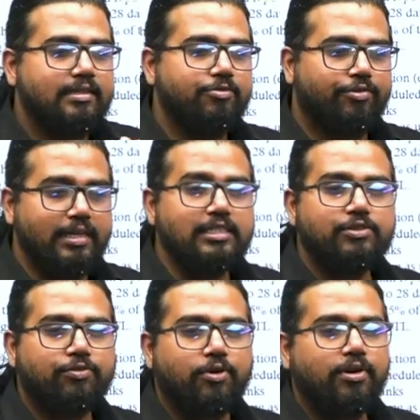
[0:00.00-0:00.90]
funds
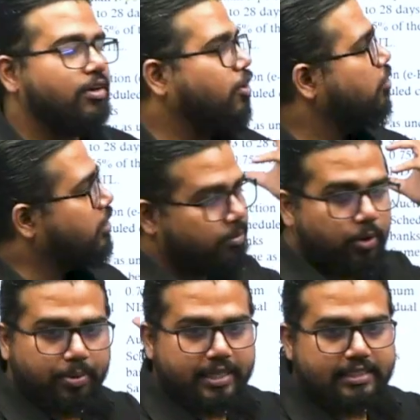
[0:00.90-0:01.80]
for long term
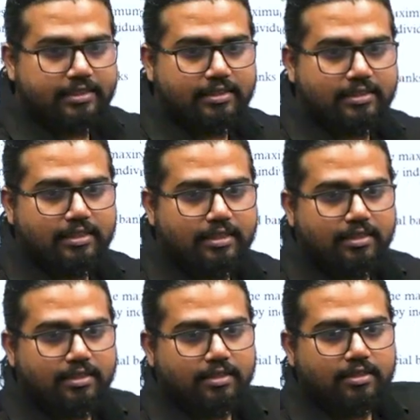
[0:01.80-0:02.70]
operations.
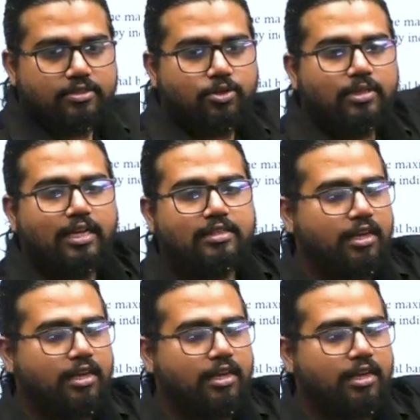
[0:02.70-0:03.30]
So that the